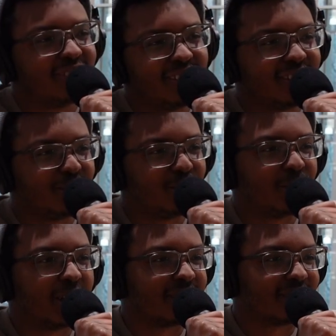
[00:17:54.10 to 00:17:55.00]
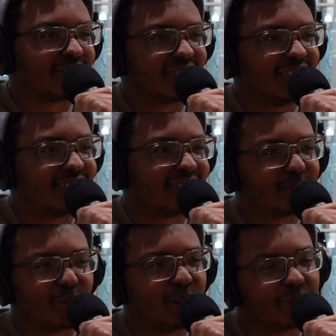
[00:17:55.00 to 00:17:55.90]
the U.S., is
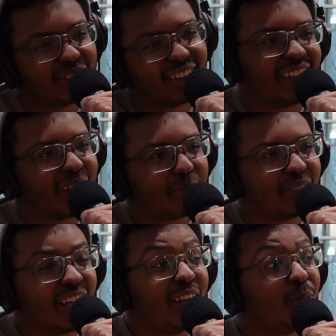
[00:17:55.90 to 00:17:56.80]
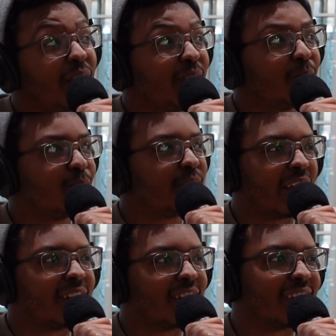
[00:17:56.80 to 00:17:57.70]
pretty much in that, but anyone who
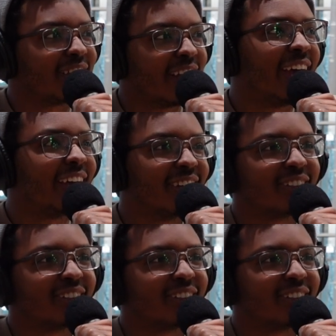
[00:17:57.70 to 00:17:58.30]
can't, like, hang.